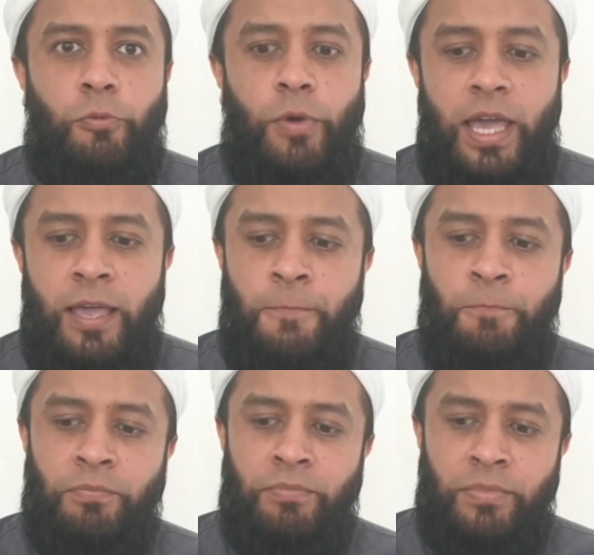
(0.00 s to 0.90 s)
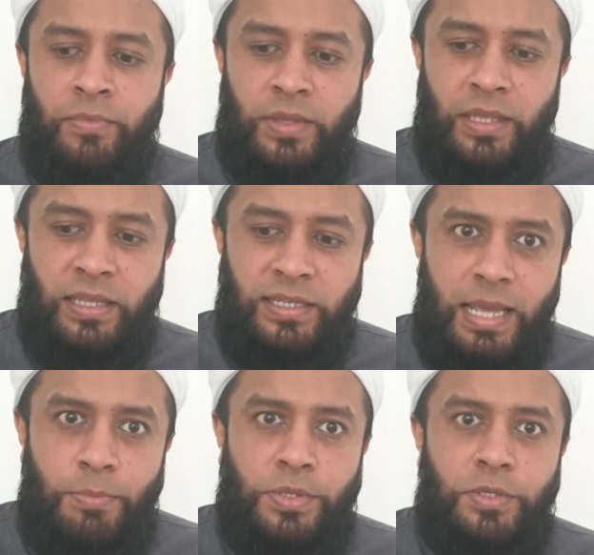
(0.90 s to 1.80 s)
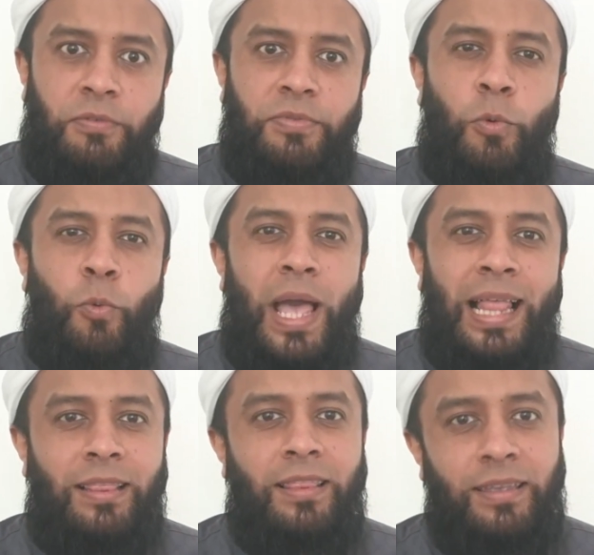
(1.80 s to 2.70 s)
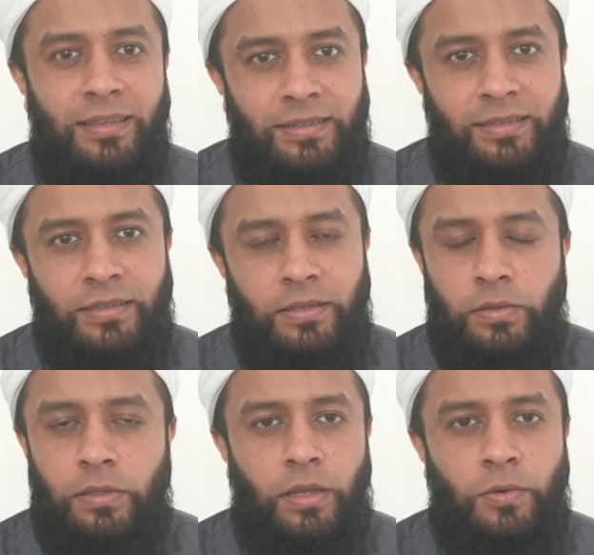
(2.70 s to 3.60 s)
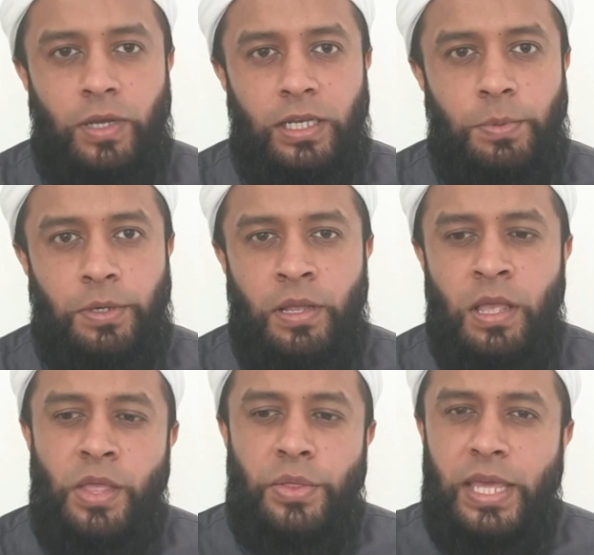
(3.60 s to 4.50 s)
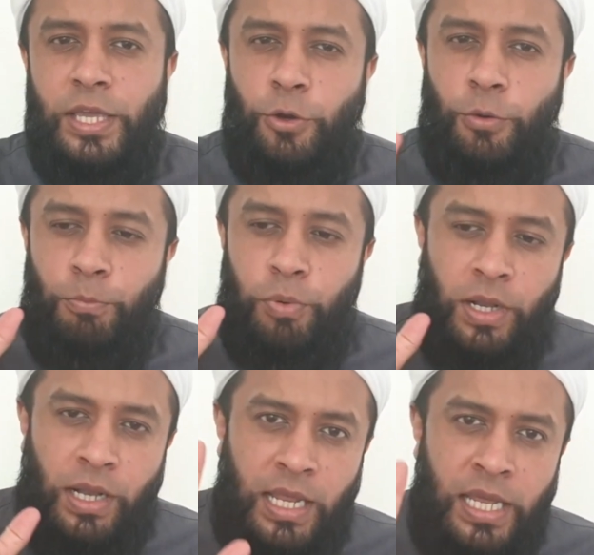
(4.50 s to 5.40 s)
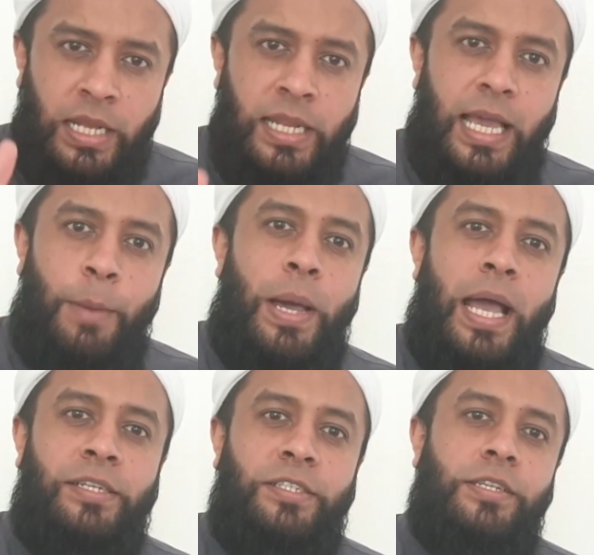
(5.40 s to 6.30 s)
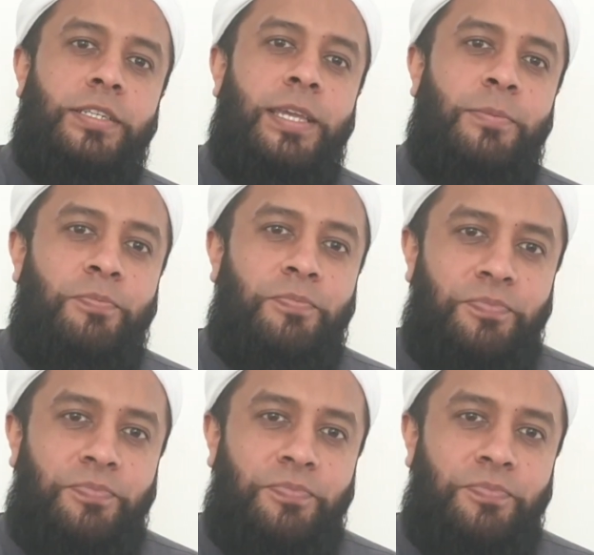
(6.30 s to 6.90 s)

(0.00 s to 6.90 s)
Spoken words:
Where? In the depths of the well. Allahu Akbar. They completely abandoned him.